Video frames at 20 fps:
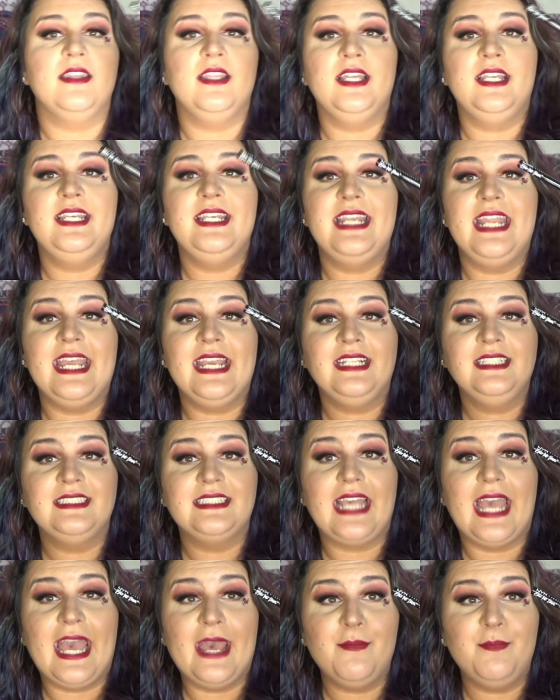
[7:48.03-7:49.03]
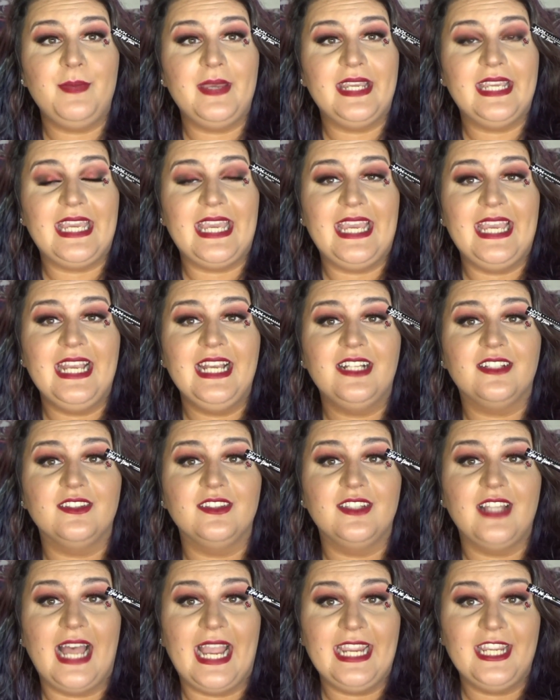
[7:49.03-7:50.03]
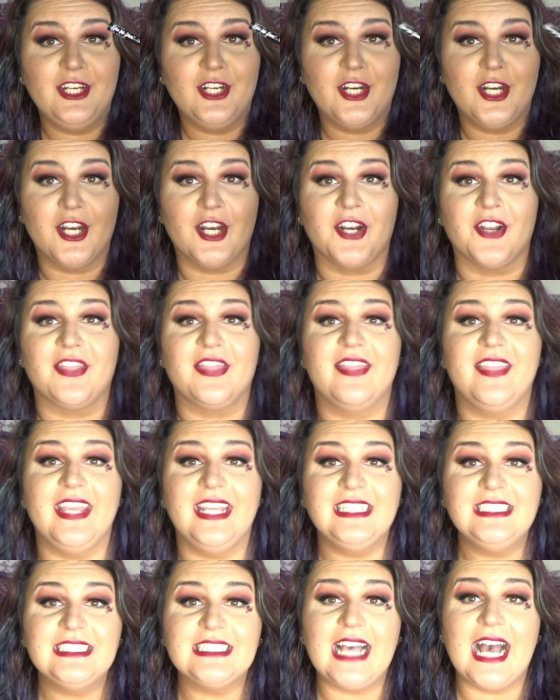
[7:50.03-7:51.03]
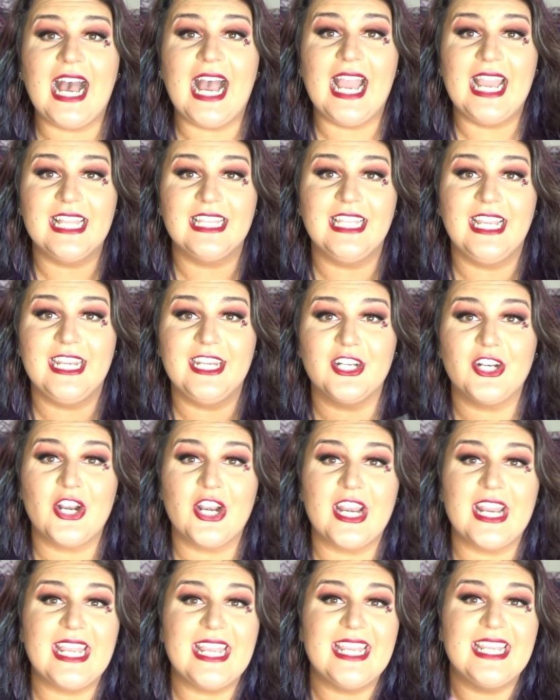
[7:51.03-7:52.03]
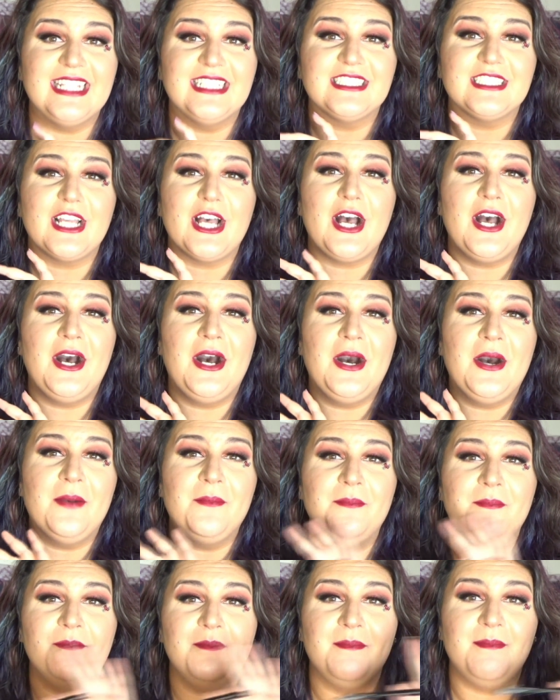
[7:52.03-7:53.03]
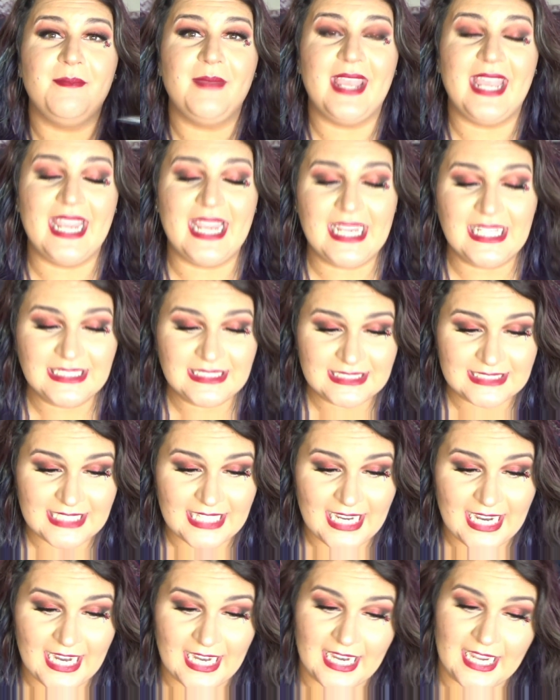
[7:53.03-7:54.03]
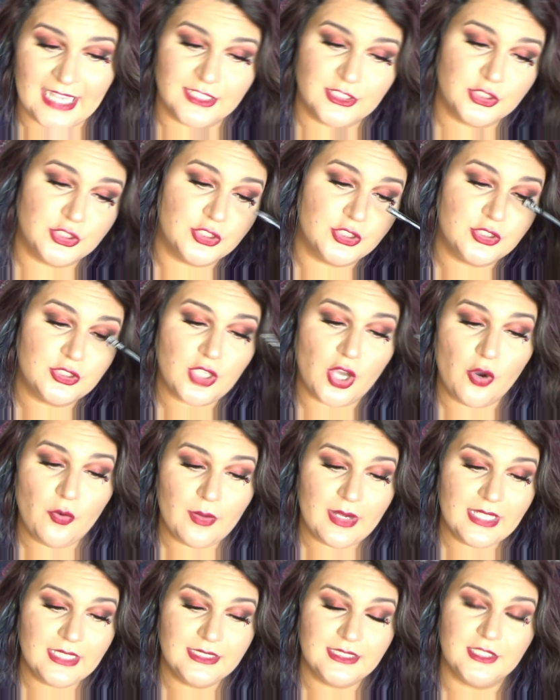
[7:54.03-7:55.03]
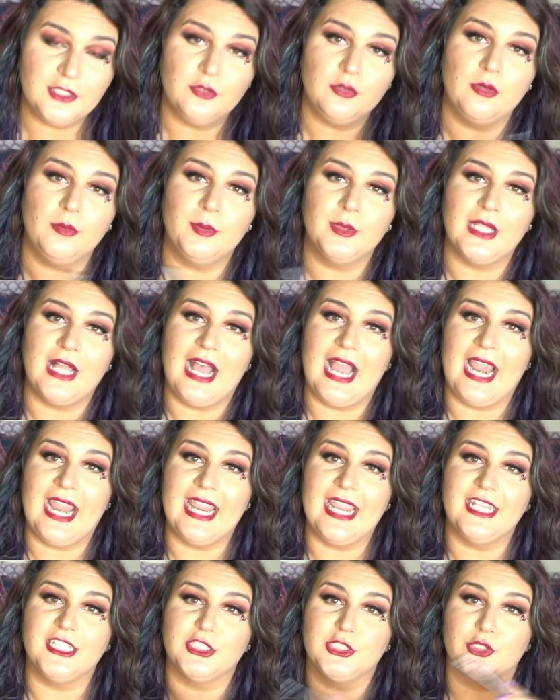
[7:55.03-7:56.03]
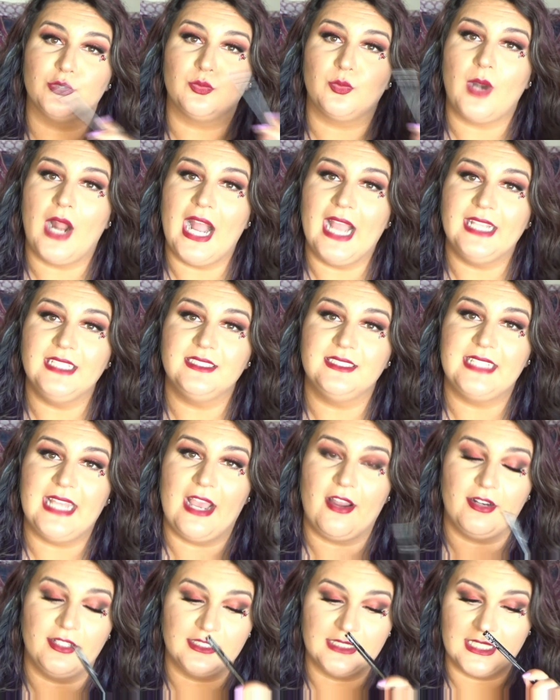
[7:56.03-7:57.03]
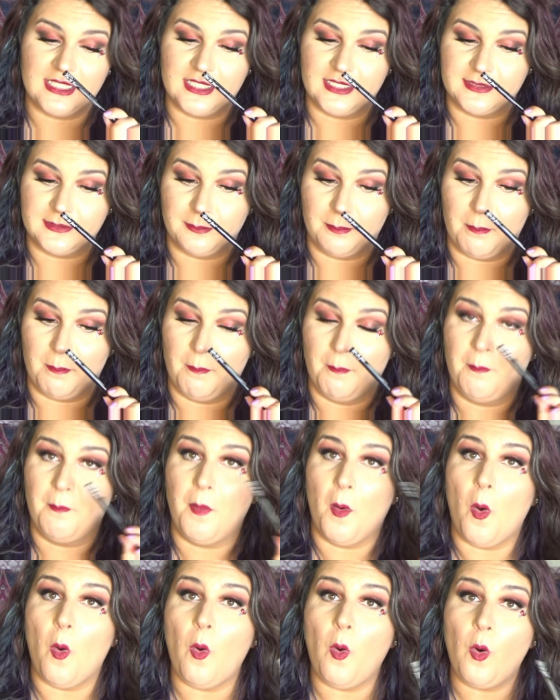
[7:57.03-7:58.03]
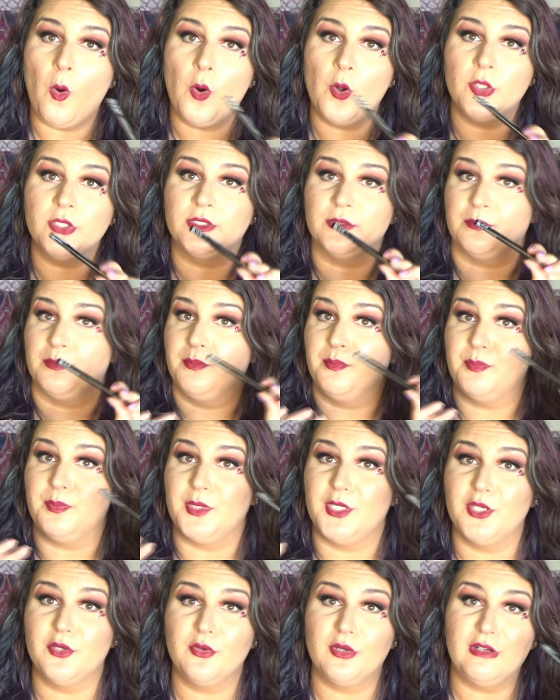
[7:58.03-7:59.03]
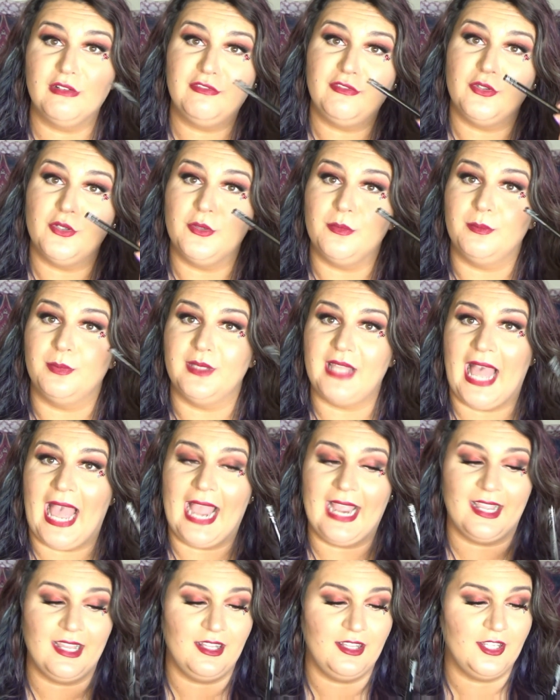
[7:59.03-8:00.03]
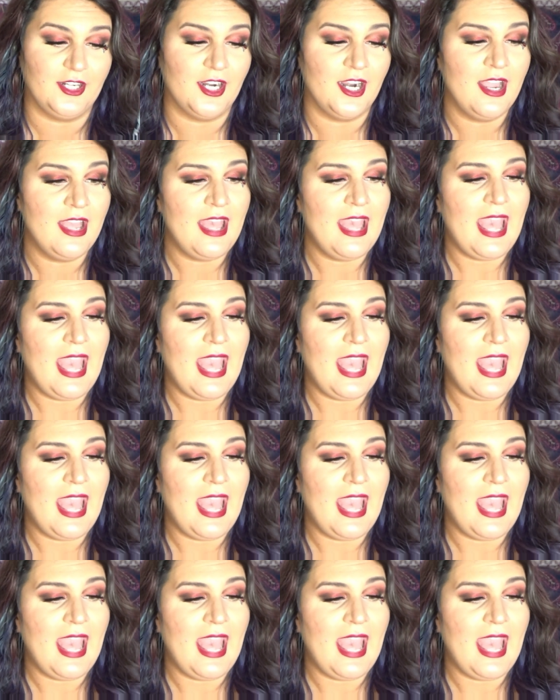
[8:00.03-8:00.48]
The NYX Epic Ink Liner. This eyeliner is amazing. It's so easy to apply. It dries down. It's like this bold, beautiful black color.